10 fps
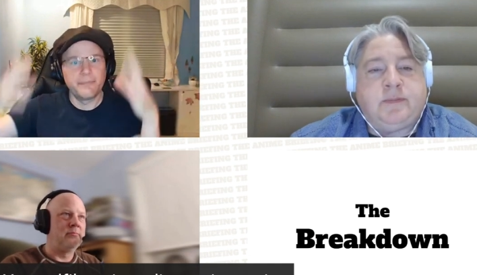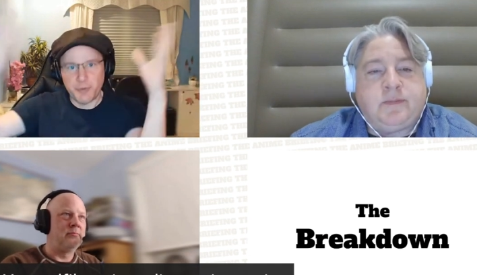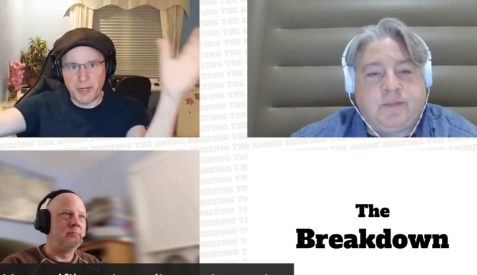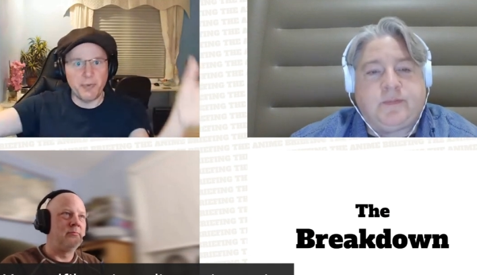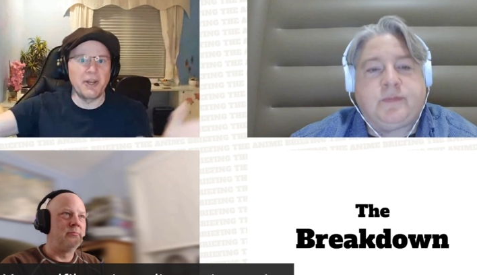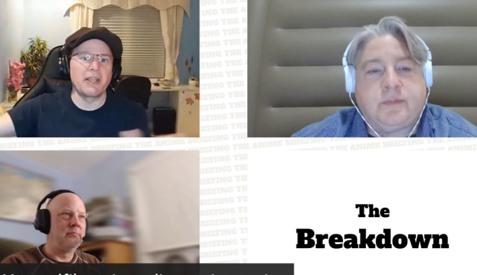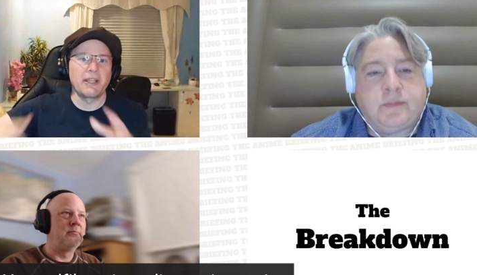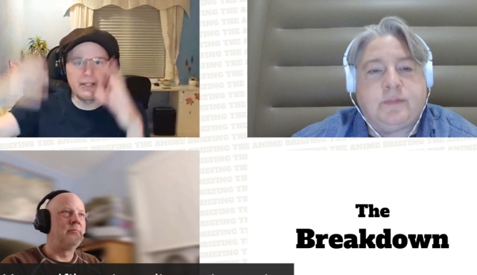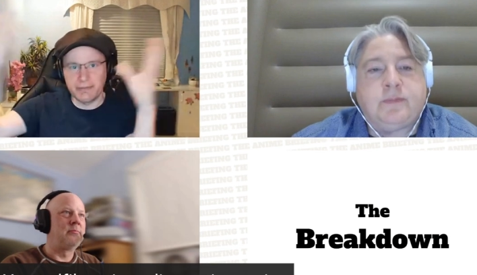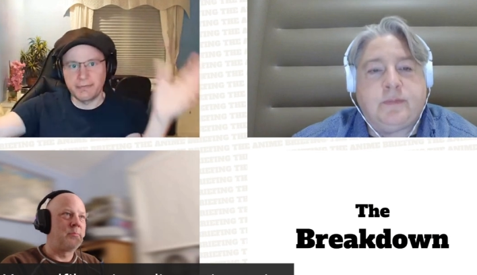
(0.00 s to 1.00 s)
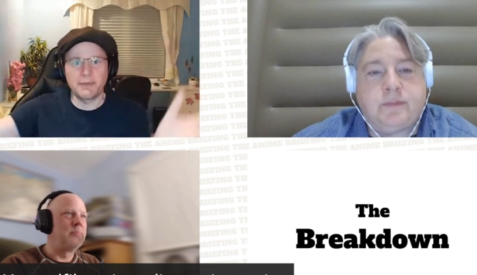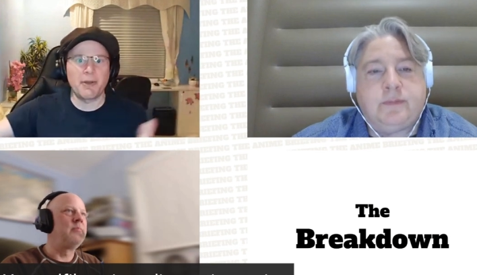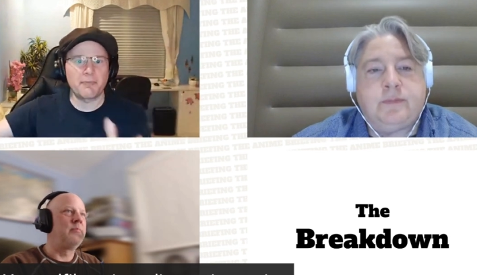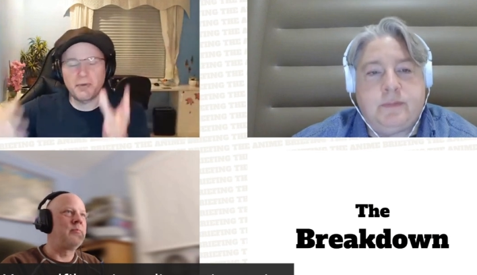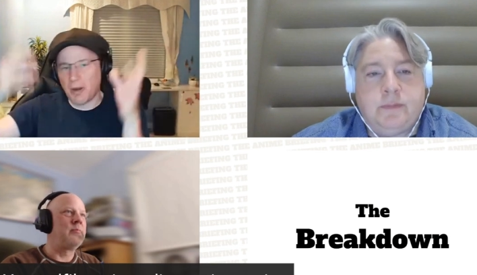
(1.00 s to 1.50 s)
Speaker 1: 3D printing and
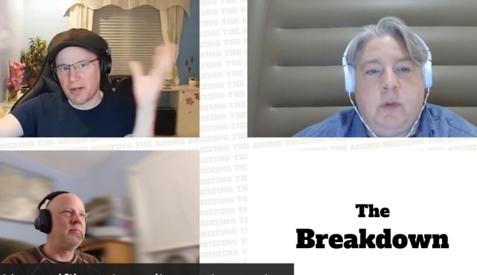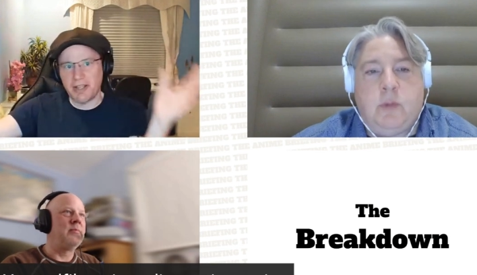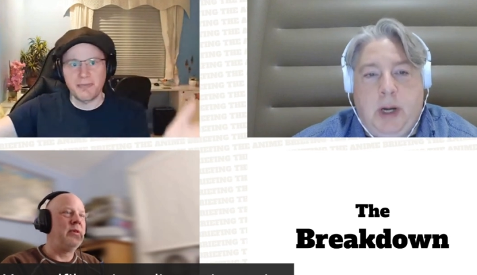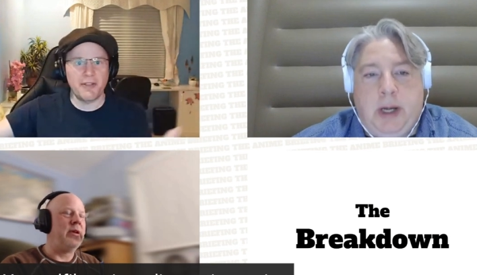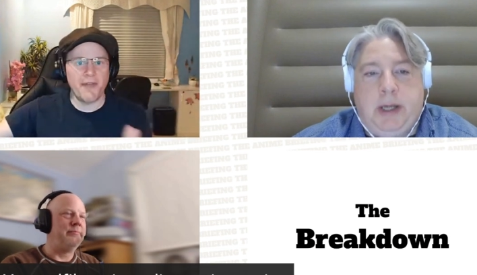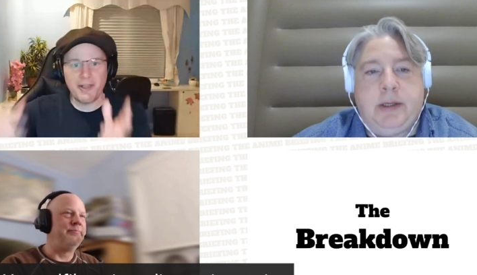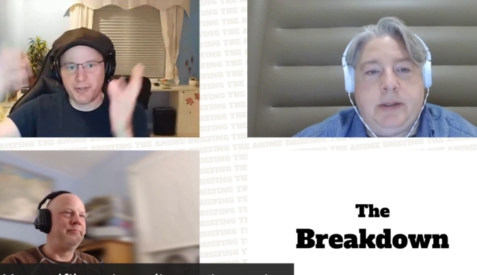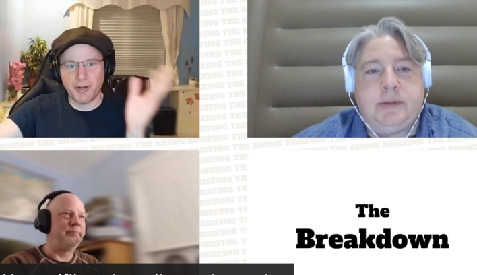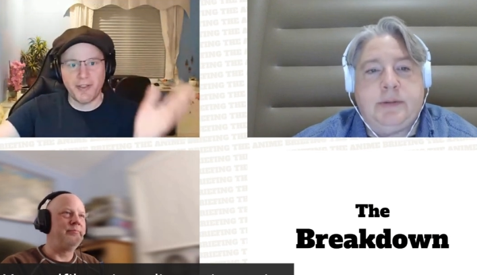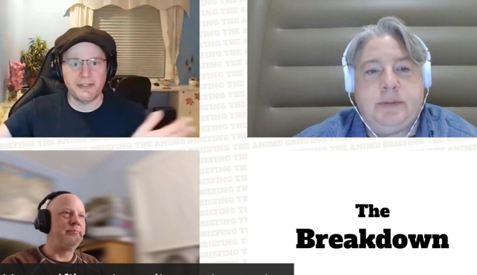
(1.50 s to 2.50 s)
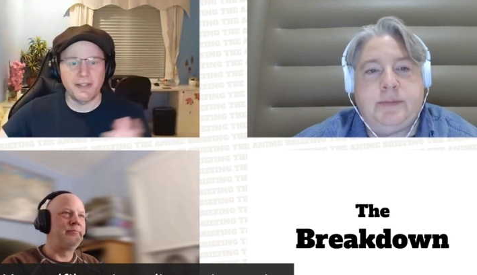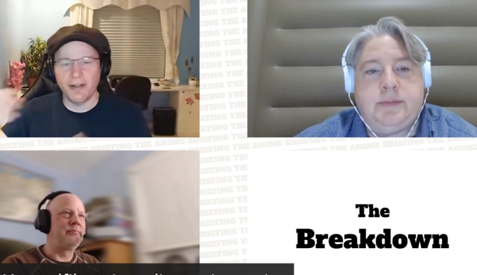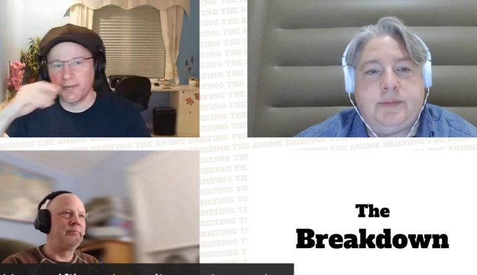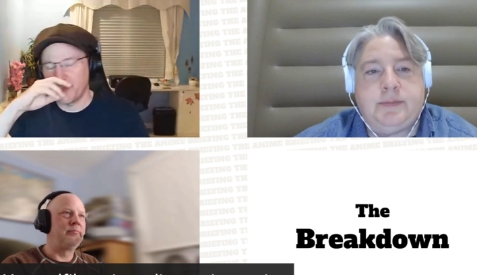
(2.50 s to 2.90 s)
direct right. manufacturing and all that stuff.